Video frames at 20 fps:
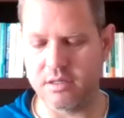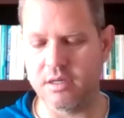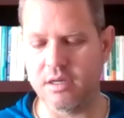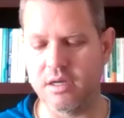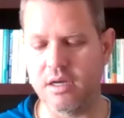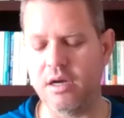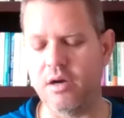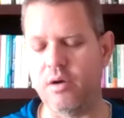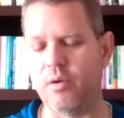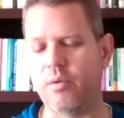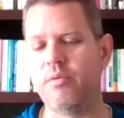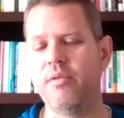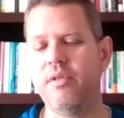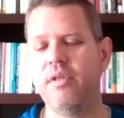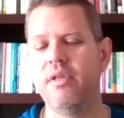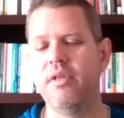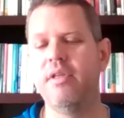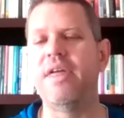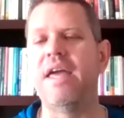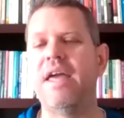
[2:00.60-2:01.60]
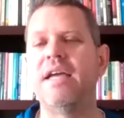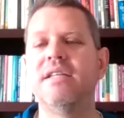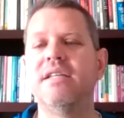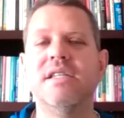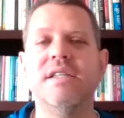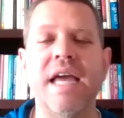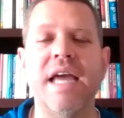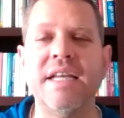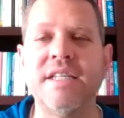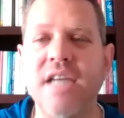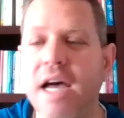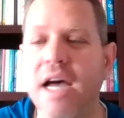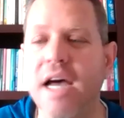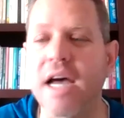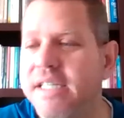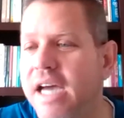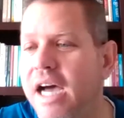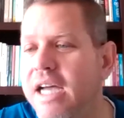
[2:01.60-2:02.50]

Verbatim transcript: Oh, thanks, thanks, Ozzy.